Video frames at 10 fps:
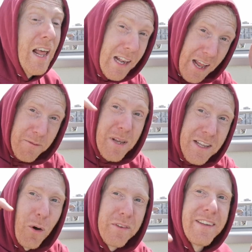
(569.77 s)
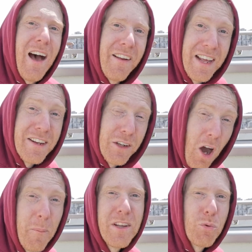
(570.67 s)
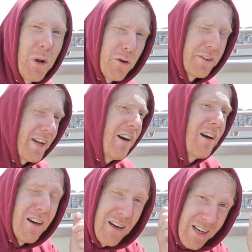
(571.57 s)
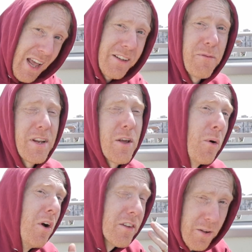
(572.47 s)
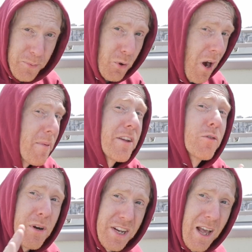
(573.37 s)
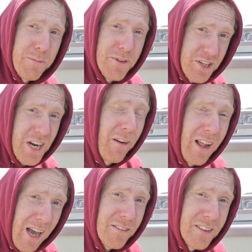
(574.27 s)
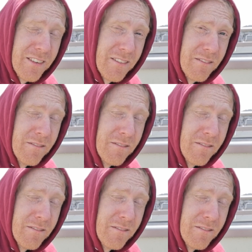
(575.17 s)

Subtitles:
Let me know down in the comments while you're there. Like the video, subscribe, it truly helps the channel out.